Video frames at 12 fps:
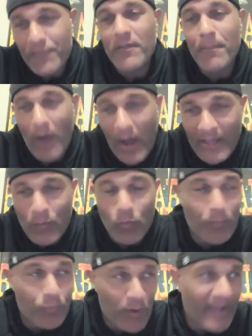The body will
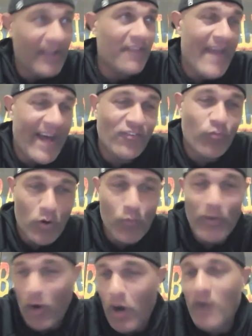break. And that's where
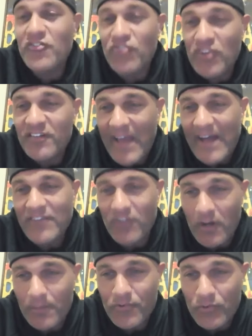we are. It's just catching
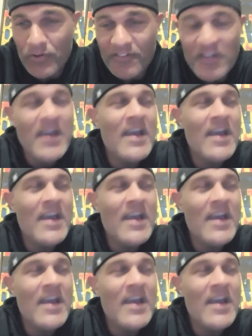up to us.